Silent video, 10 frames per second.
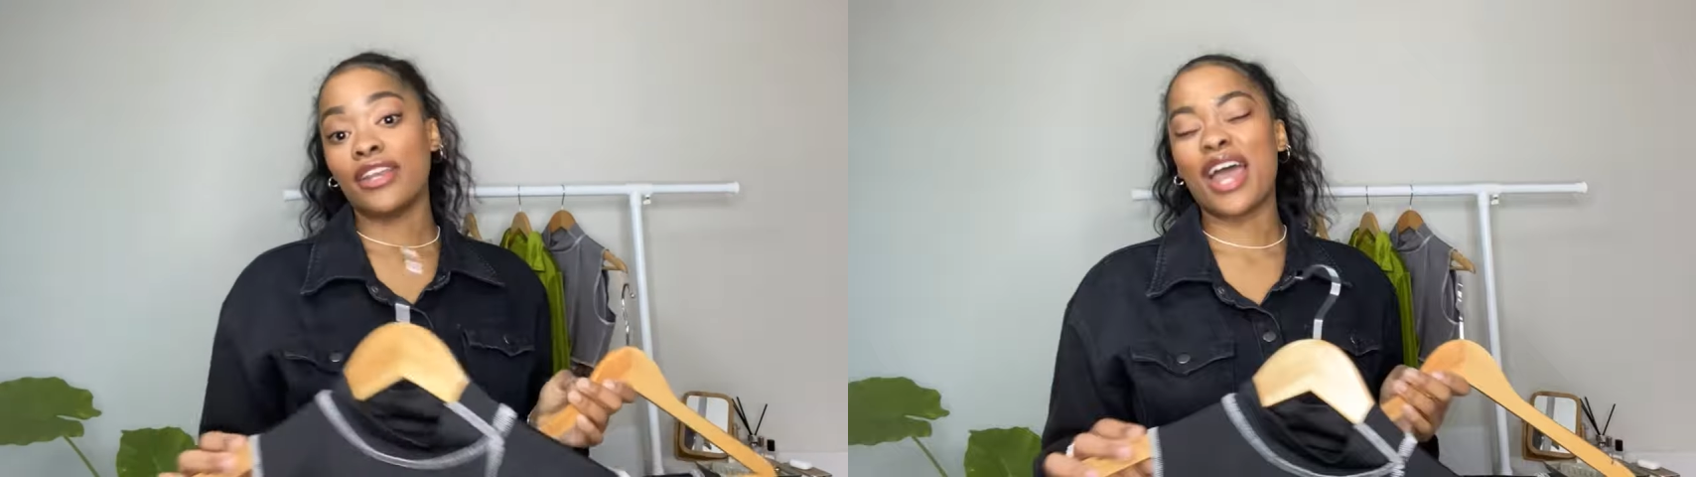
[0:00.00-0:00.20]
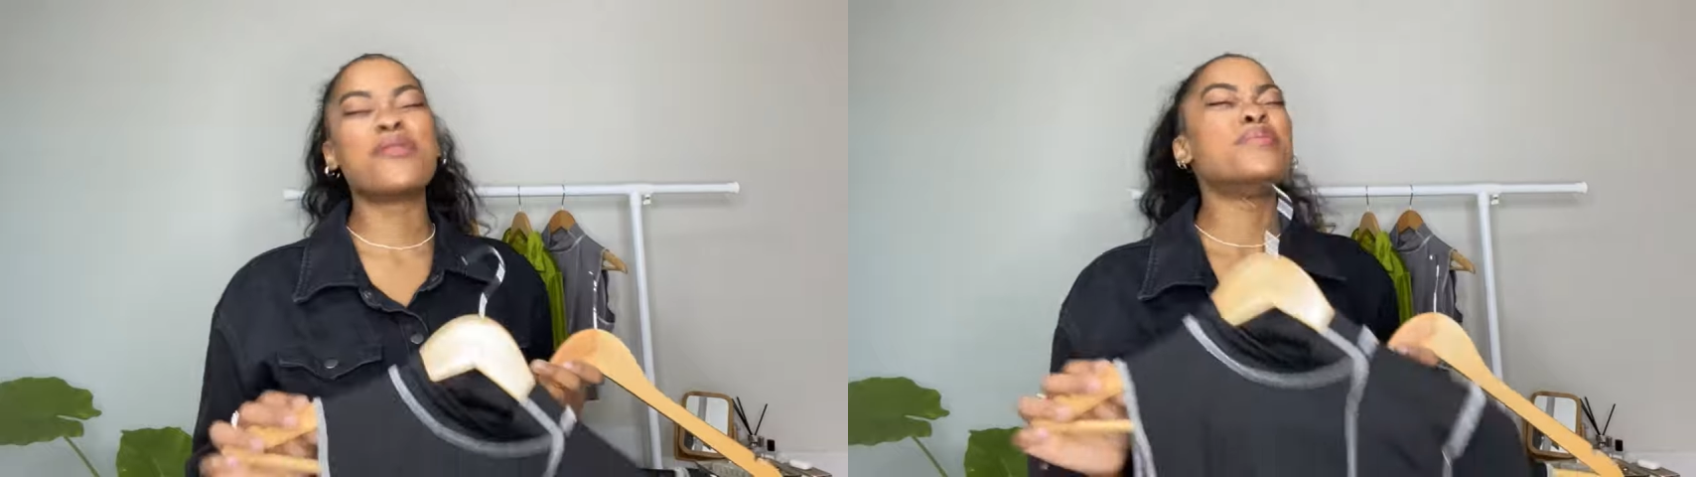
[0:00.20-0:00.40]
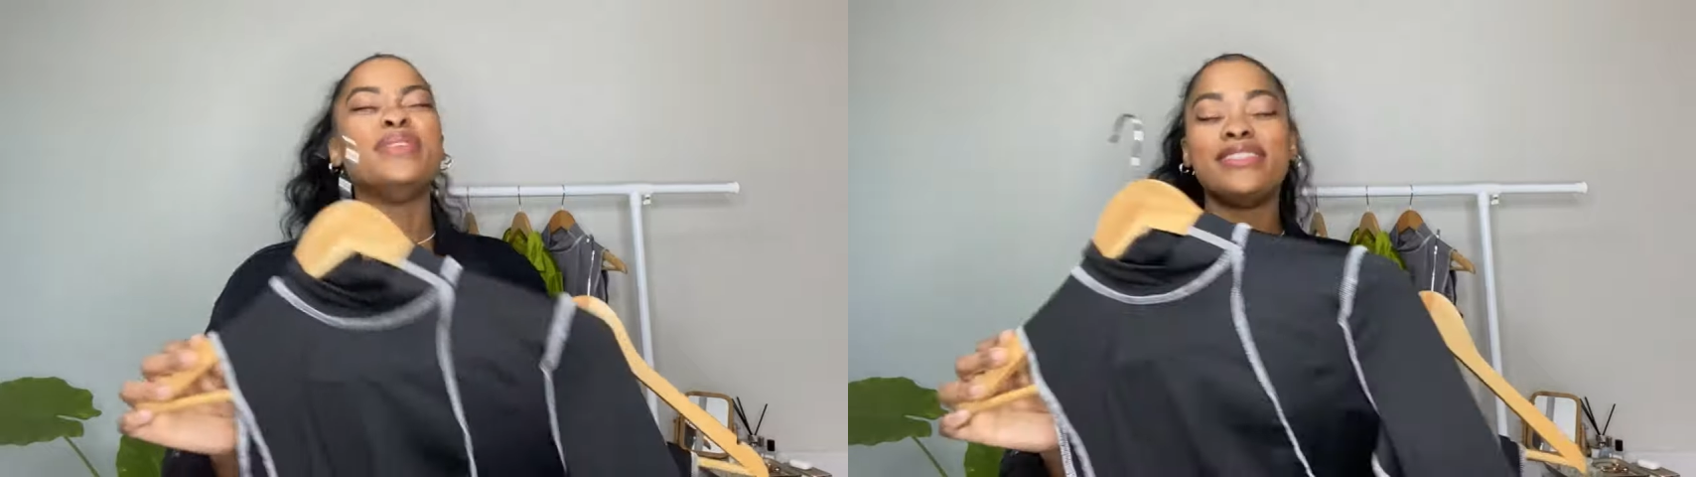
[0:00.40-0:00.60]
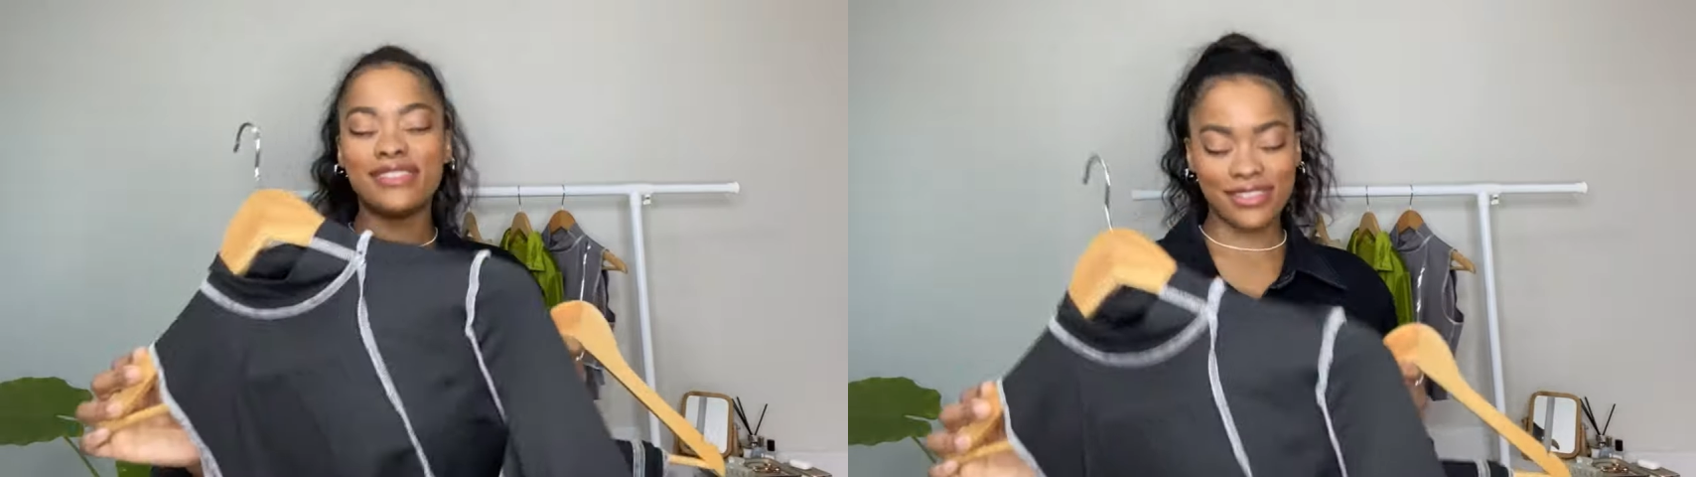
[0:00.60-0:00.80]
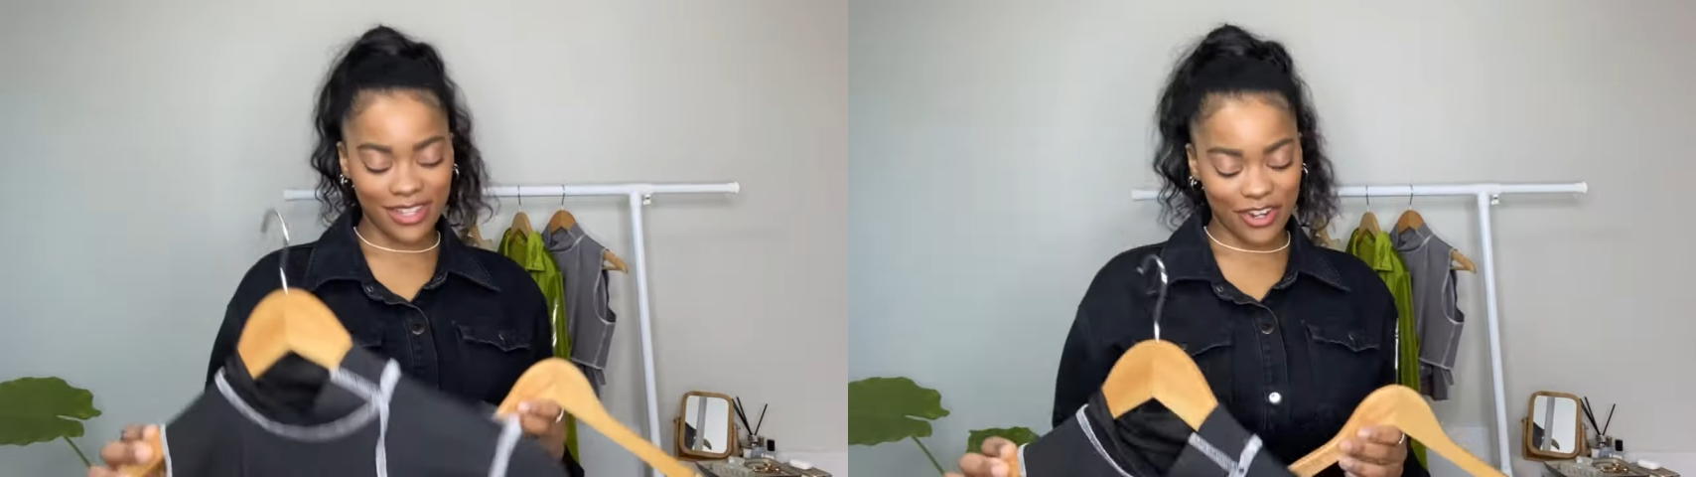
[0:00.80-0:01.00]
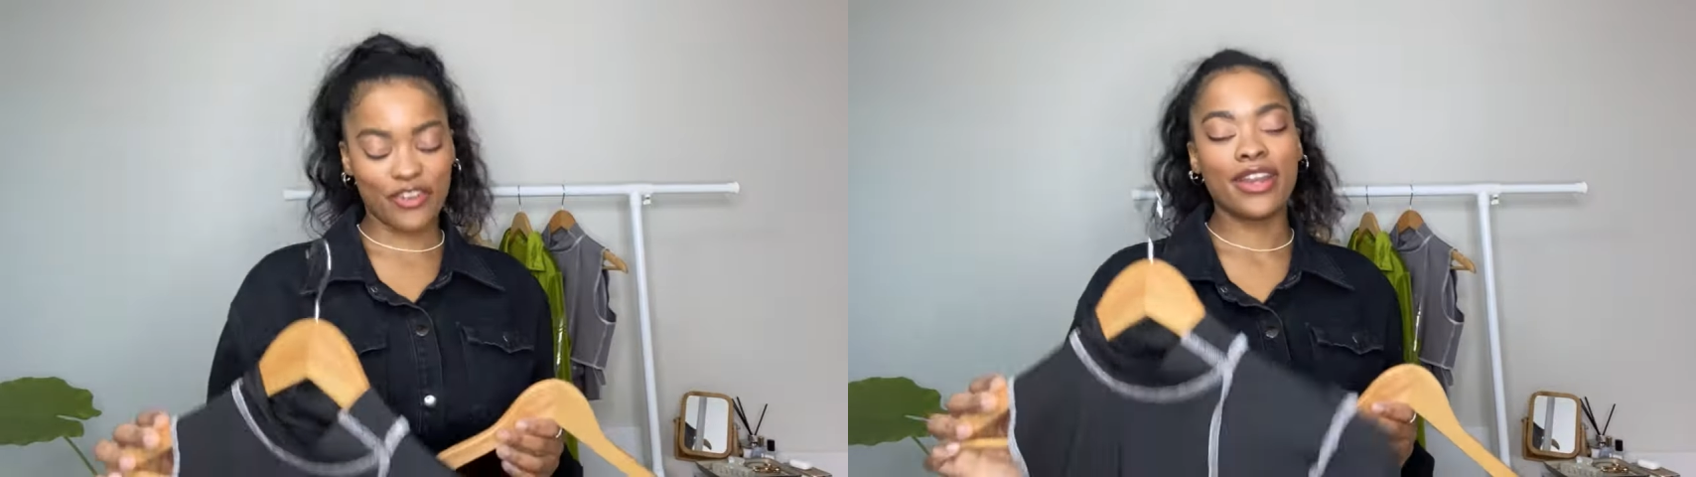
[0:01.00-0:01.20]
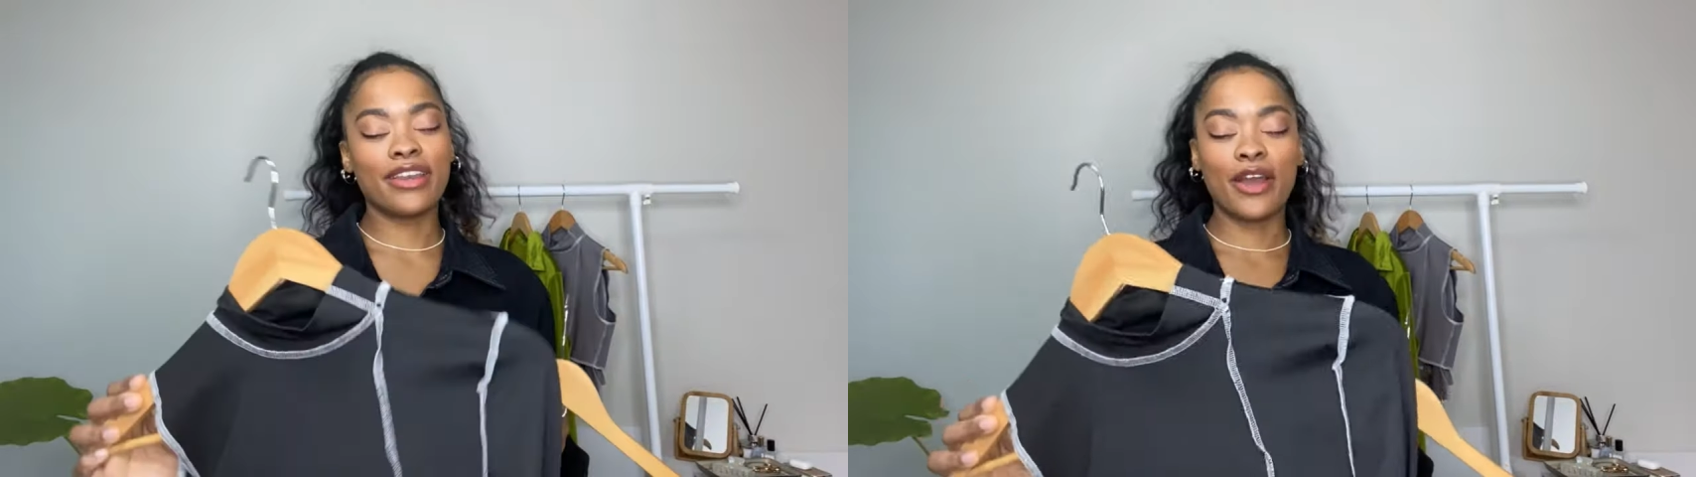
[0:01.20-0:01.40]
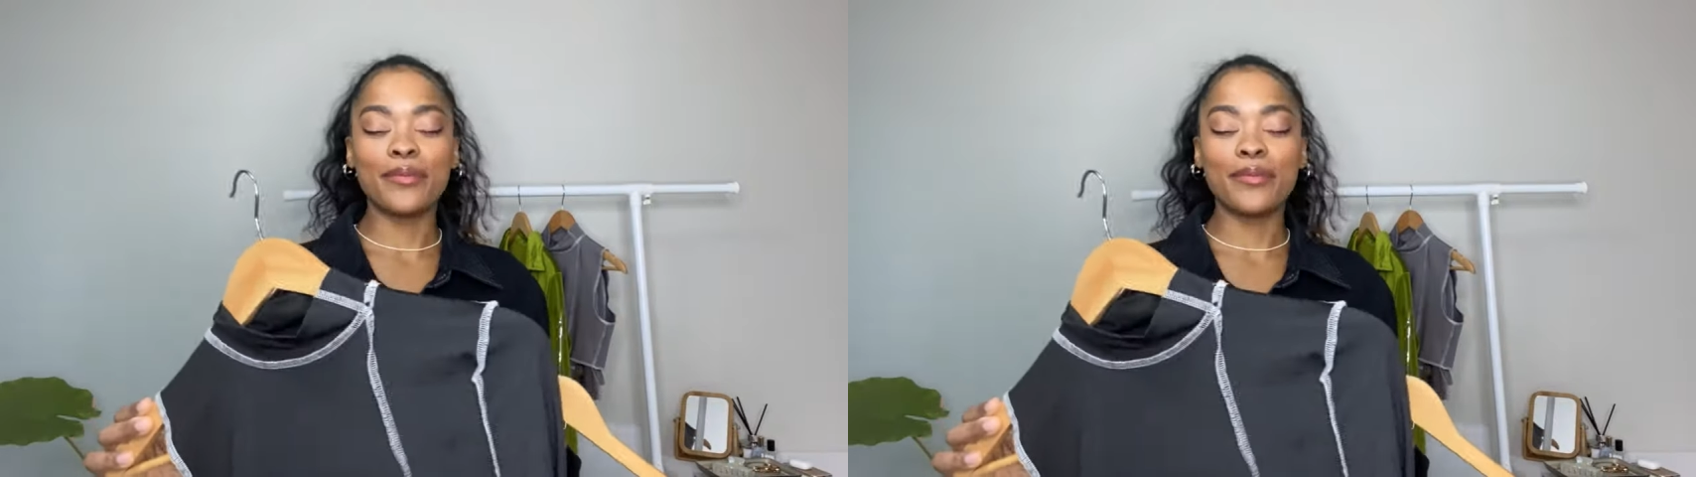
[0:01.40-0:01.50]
I would be sick right now,